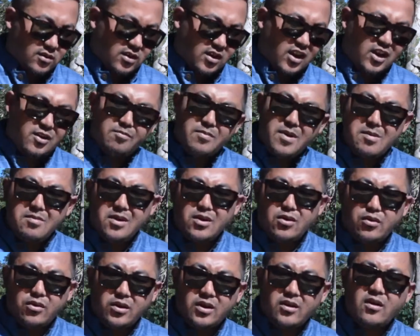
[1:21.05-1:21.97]
It may be
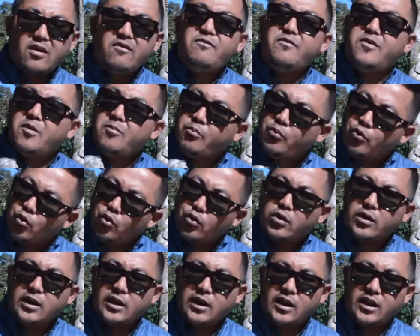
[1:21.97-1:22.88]
good enough for
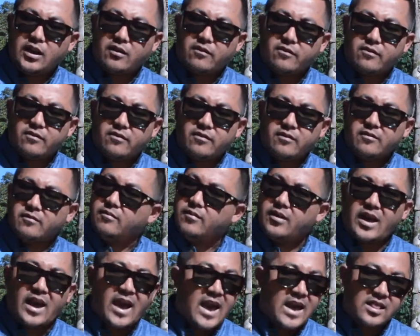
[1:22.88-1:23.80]
broken leaf
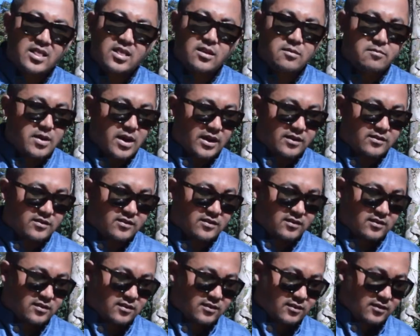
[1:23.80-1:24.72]
at the
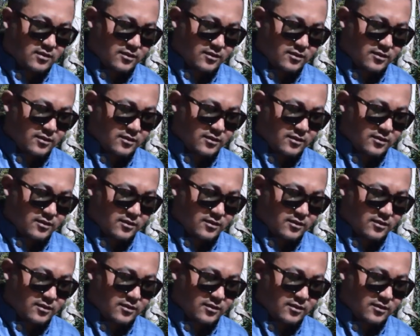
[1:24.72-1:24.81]
max.